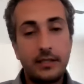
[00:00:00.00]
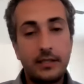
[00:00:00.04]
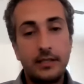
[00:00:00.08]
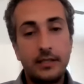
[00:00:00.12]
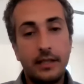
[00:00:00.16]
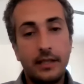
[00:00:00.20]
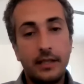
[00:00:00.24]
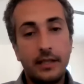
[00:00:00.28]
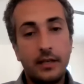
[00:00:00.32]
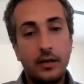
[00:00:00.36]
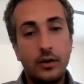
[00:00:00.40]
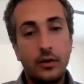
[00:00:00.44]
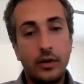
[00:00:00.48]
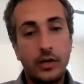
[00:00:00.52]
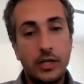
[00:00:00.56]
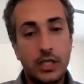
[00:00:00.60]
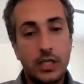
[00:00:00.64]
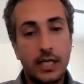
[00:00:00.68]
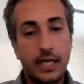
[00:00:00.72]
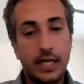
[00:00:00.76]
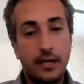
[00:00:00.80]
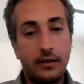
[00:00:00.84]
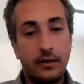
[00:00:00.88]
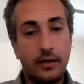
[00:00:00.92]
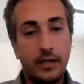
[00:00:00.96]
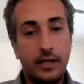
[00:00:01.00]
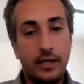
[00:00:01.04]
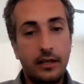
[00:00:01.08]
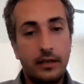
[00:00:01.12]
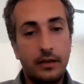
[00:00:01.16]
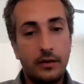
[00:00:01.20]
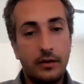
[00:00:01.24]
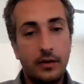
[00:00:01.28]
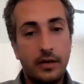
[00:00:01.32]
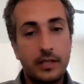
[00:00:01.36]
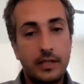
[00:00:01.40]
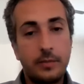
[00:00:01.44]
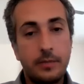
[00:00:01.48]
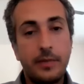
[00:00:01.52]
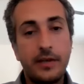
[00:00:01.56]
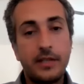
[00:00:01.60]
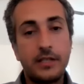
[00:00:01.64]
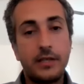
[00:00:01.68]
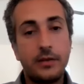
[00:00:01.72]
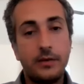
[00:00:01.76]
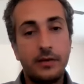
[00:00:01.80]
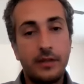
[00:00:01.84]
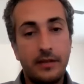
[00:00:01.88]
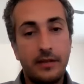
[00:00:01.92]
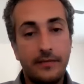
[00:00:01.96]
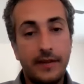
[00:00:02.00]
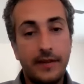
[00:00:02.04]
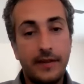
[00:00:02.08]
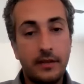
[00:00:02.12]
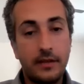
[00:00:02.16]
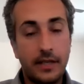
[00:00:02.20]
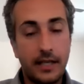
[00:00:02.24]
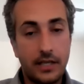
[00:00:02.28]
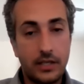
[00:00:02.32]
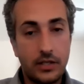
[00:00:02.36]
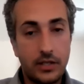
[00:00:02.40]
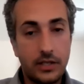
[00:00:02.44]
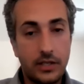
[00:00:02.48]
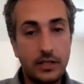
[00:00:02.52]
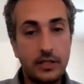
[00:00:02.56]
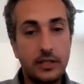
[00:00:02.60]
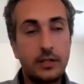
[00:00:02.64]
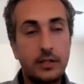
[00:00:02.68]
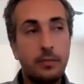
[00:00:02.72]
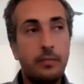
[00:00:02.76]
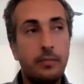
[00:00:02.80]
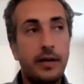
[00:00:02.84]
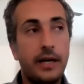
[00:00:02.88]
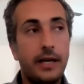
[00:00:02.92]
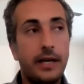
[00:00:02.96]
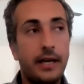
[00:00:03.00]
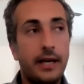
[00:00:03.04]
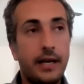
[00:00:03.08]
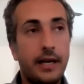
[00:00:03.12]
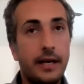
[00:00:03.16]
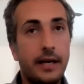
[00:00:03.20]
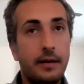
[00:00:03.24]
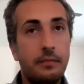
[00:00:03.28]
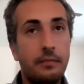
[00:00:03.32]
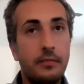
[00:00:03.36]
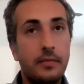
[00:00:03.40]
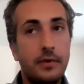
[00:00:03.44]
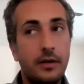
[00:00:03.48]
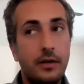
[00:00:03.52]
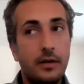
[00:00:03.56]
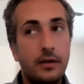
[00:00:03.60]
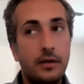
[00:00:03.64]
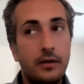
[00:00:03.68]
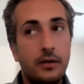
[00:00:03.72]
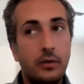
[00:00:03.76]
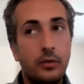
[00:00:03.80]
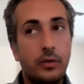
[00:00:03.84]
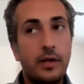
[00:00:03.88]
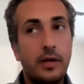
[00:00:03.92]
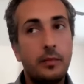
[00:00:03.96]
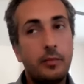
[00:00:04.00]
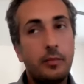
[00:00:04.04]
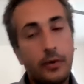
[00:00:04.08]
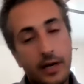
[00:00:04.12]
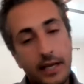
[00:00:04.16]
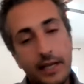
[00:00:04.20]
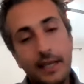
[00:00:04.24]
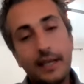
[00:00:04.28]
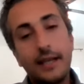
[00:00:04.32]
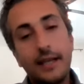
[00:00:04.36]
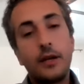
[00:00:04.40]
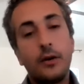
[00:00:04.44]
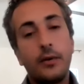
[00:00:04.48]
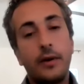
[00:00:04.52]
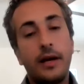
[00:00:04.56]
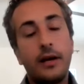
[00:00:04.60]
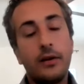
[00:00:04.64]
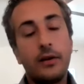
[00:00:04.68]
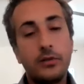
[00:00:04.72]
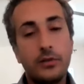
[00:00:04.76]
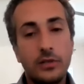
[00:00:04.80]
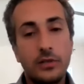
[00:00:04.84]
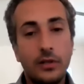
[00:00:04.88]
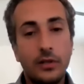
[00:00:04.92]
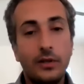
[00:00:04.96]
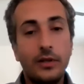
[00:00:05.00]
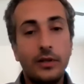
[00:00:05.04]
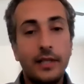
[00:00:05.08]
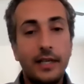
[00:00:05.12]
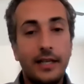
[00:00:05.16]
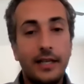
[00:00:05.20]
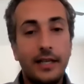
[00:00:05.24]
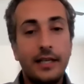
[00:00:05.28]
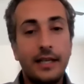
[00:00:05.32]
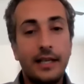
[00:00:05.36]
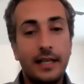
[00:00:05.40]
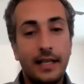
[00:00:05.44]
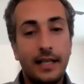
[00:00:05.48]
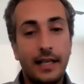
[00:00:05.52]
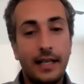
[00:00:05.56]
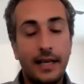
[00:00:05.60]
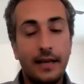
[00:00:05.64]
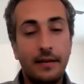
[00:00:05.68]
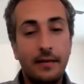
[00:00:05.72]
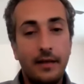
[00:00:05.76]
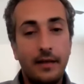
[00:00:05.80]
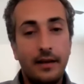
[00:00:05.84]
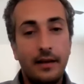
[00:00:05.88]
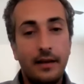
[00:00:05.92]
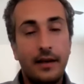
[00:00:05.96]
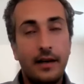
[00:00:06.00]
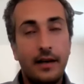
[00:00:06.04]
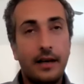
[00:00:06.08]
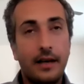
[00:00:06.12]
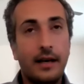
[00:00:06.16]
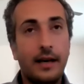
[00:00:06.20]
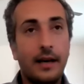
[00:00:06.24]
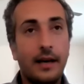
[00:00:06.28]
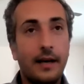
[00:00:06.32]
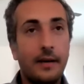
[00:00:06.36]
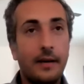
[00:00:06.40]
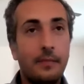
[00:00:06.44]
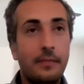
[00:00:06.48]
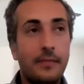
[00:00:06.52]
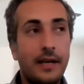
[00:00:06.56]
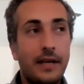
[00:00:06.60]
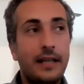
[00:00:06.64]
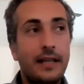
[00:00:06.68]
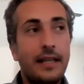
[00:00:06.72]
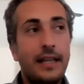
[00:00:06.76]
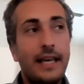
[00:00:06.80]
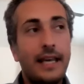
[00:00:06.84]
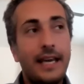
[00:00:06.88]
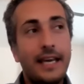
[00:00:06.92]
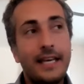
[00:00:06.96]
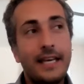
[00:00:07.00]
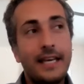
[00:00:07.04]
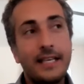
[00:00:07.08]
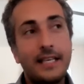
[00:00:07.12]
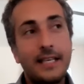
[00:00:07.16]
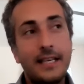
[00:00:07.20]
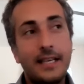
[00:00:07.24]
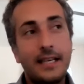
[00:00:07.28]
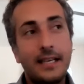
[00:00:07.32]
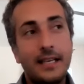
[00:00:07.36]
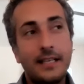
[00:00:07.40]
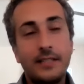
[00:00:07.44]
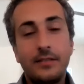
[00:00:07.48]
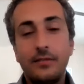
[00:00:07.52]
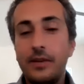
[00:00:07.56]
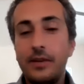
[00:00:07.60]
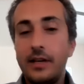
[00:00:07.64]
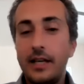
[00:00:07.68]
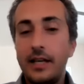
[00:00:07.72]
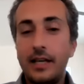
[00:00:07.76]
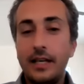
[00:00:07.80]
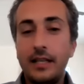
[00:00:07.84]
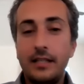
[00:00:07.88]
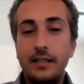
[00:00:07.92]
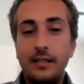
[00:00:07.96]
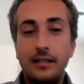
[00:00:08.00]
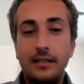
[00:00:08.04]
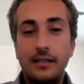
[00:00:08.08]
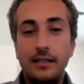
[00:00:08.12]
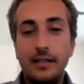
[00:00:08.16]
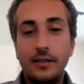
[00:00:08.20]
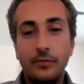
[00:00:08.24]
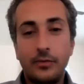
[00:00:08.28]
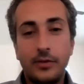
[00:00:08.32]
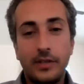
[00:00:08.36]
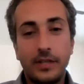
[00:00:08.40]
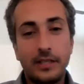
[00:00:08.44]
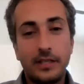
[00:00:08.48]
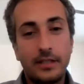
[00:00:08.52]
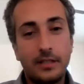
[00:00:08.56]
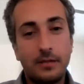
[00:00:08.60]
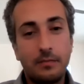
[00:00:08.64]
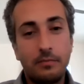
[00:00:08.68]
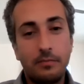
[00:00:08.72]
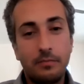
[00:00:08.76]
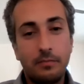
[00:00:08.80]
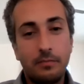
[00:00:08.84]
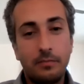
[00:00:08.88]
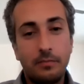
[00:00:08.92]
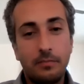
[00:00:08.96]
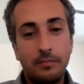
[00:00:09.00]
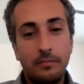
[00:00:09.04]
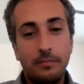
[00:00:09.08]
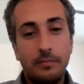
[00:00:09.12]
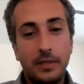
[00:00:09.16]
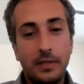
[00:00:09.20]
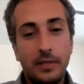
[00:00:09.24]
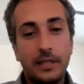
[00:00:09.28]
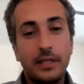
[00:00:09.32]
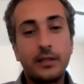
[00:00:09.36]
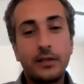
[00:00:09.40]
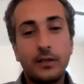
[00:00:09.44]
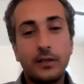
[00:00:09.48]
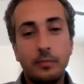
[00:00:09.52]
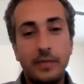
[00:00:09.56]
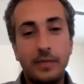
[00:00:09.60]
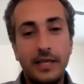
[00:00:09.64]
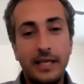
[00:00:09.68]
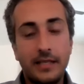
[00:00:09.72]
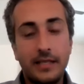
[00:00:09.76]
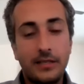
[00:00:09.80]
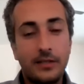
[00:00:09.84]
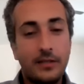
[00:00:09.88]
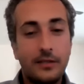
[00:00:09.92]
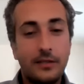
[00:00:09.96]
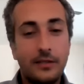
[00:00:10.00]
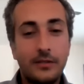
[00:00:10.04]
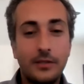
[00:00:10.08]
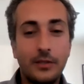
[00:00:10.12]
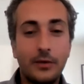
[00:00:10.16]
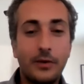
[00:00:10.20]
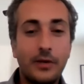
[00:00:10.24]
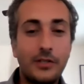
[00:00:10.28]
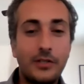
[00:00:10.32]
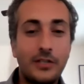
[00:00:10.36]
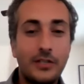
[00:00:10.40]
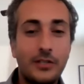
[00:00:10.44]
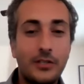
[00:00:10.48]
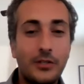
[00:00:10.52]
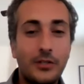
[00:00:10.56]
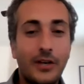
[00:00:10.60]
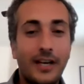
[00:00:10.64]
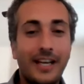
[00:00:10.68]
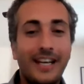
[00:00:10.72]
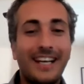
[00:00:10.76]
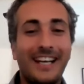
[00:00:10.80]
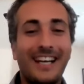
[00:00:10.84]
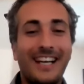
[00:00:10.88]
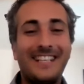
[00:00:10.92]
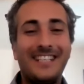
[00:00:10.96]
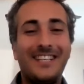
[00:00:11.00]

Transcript: it's in Orange County, especially with the foundations, but um, we're breaking ground slowly in LA. Um, LA is very different political beast. So we're just trying to